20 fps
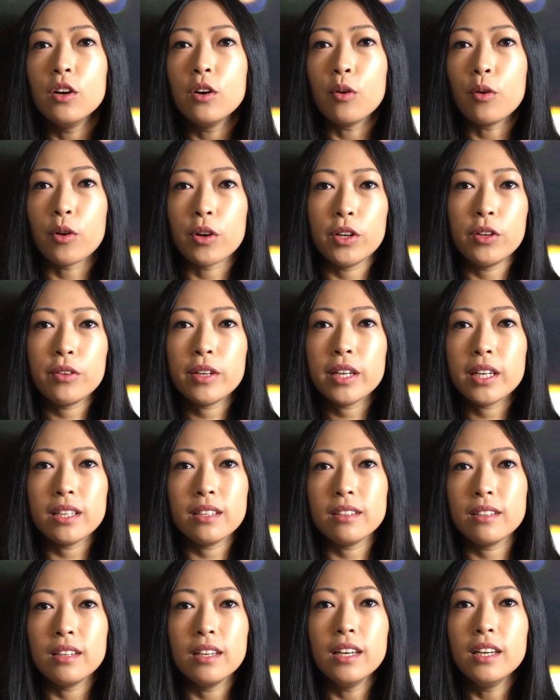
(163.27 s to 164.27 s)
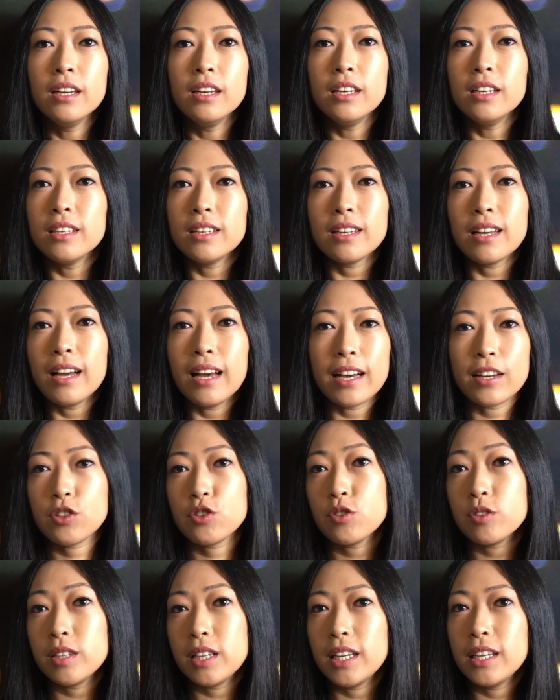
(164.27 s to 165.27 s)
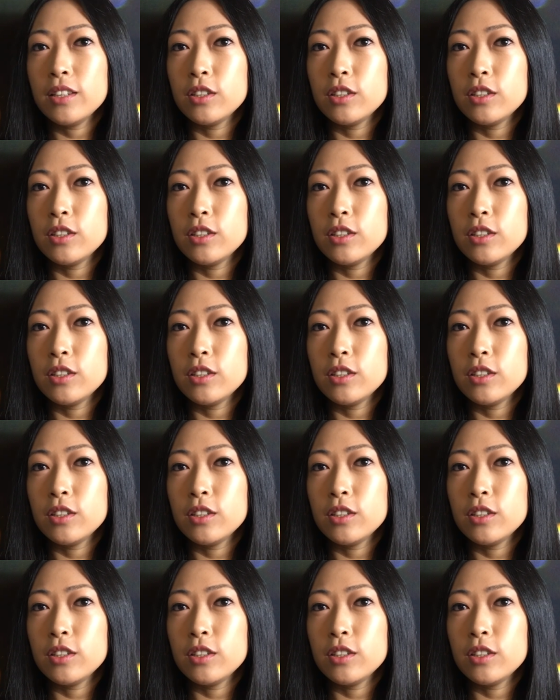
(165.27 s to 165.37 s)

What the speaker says: or you can actually